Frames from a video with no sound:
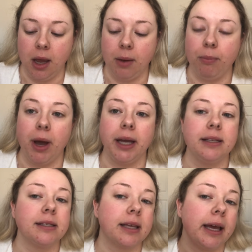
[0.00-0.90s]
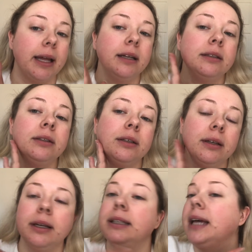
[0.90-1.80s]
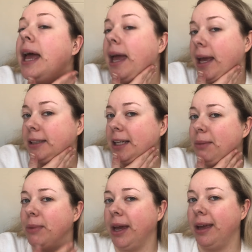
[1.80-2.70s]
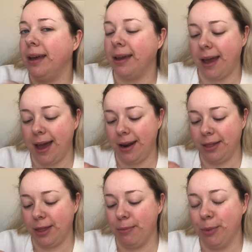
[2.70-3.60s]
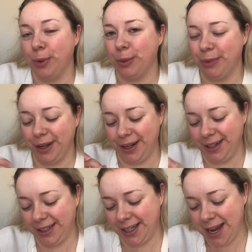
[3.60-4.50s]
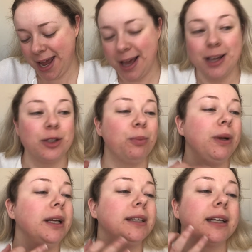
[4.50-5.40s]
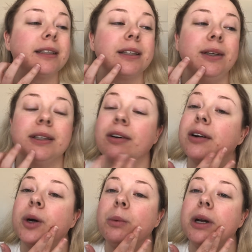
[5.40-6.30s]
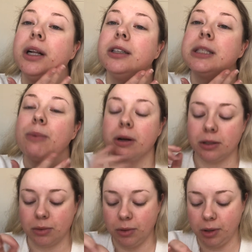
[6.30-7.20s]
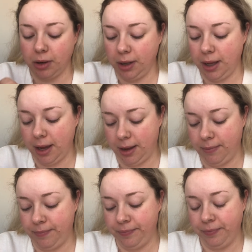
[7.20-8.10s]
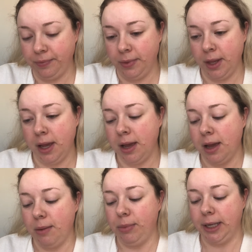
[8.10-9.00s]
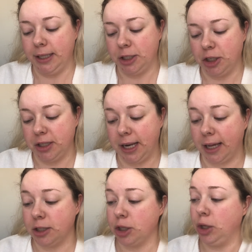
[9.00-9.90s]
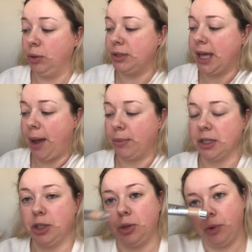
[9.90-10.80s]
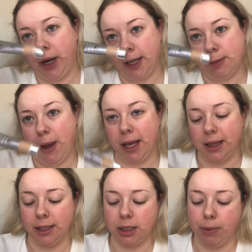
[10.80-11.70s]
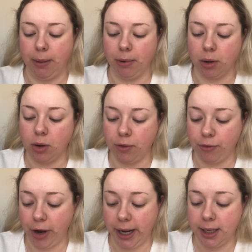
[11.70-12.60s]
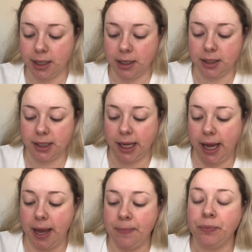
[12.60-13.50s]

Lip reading: My skin is hating me again at the moment, so please excuse, I've got a couple of little spots going on here. Please just excuse them because I don't expect this to be able to cover it today.